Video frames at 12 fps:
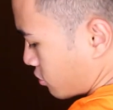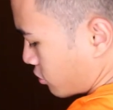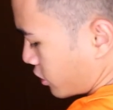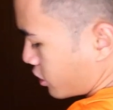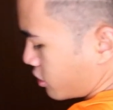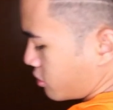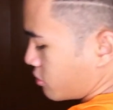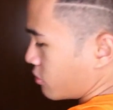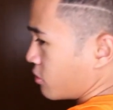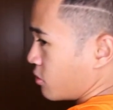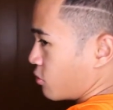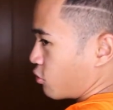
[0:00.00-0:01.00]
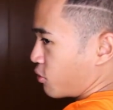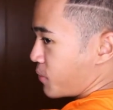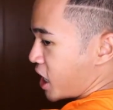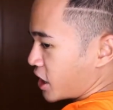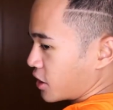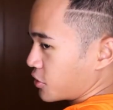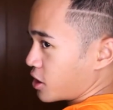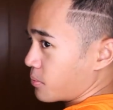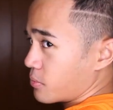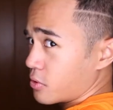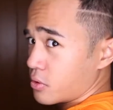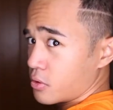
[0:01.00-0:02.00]
Okay? We're mad at them.
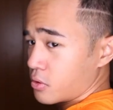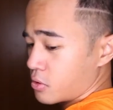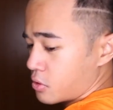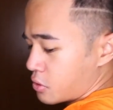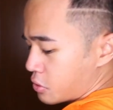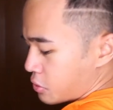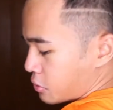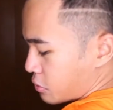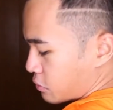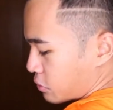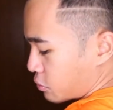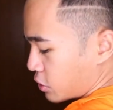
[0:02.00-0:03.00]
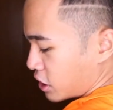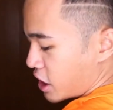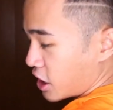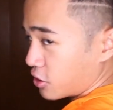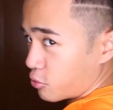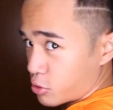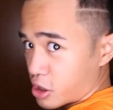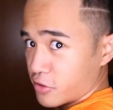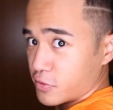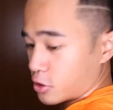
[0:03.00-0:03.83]
We're really angry. We're not even